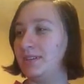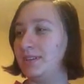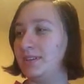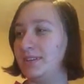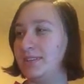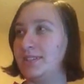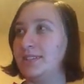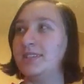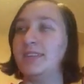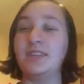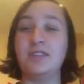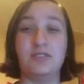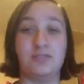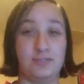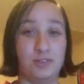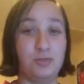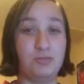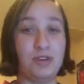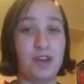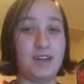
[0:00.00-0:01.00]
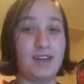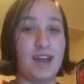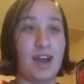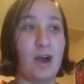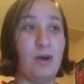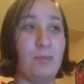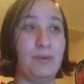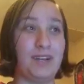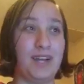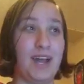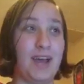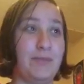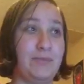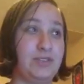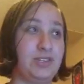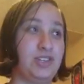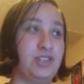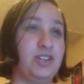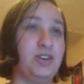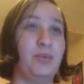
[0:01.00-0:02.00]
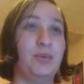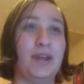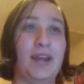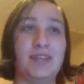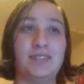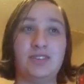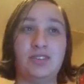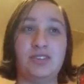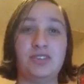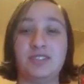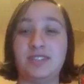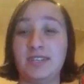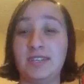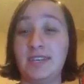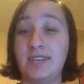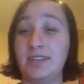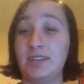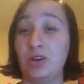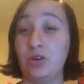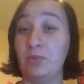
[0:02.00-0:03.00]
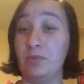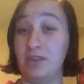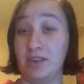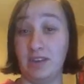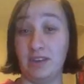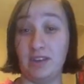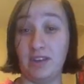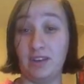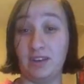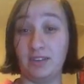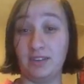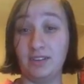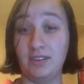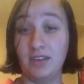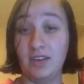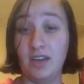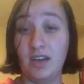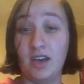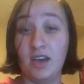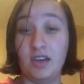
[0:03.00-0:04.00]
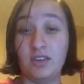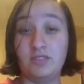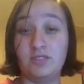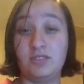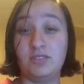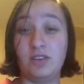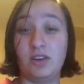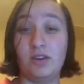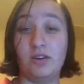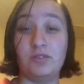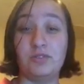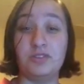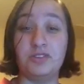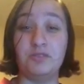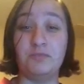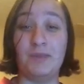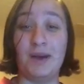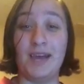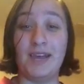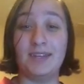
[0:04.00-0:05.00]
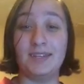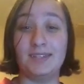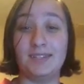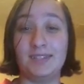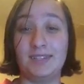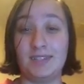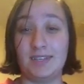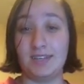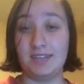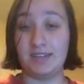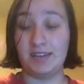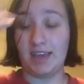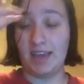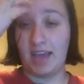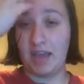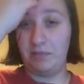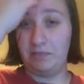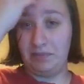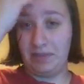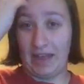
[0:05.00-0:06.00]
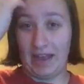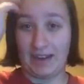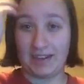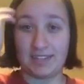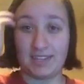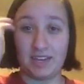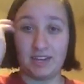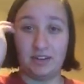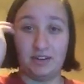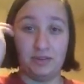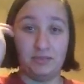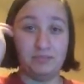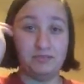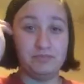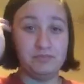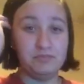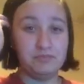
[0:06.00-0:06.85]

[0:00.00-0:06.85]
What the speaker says: isn't in the room right now, but I'm sure when I start singing, he'll be in here. So, you might see a black tail.